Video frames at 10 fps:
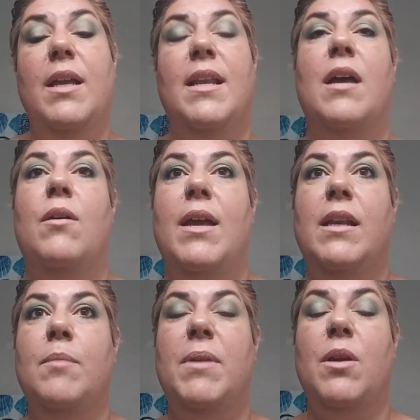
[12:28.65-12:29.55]
Now,
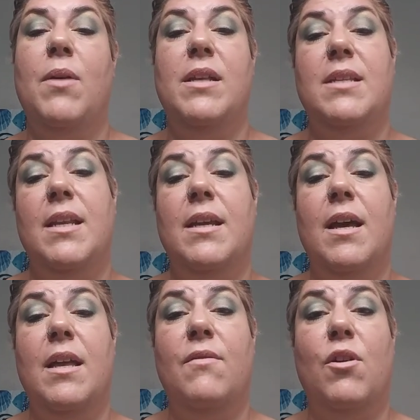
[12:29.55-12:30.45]
anybody who has any
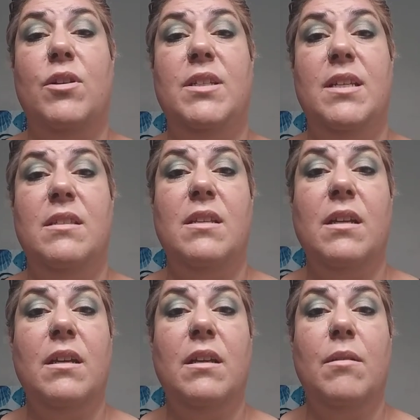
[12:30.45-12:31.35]
kind of
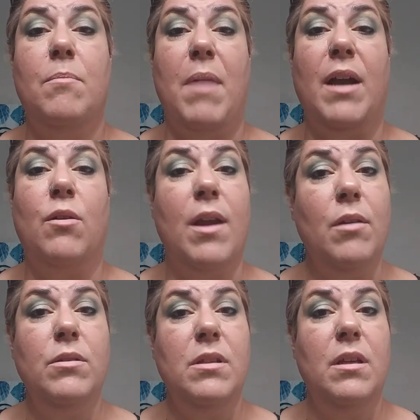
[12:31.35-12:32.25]
artistic
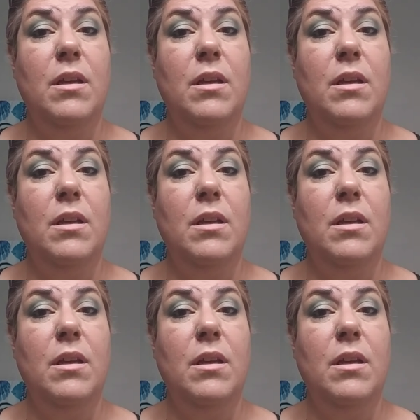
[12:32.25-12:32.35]
background,